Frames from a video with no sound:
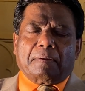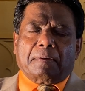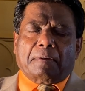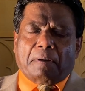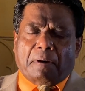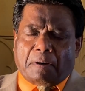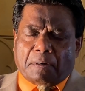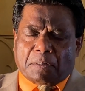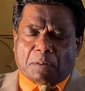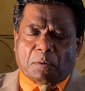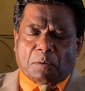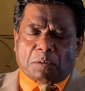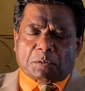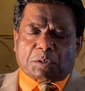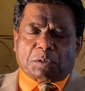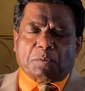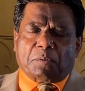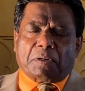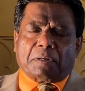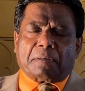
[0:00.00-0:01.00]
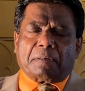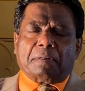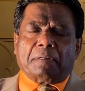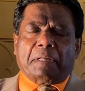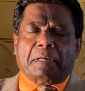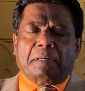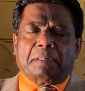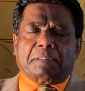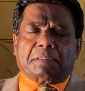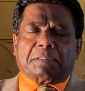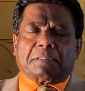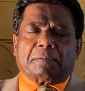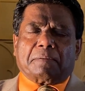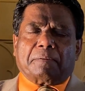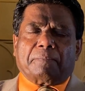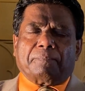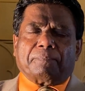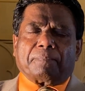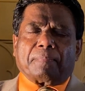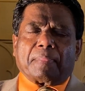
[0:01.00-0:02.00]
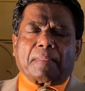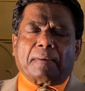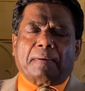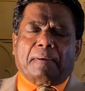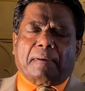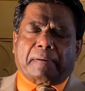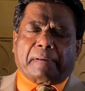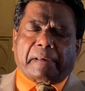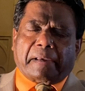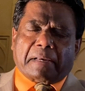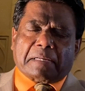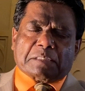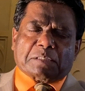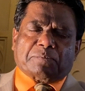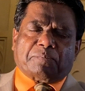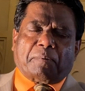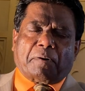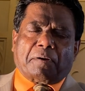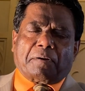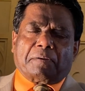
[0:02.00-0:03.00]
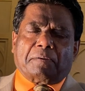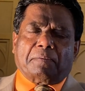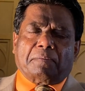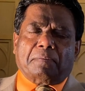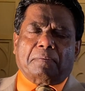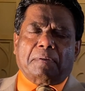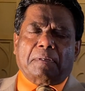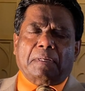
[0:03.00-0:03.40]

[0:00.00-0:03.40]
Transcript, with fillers: God knows your needs. He cares for you.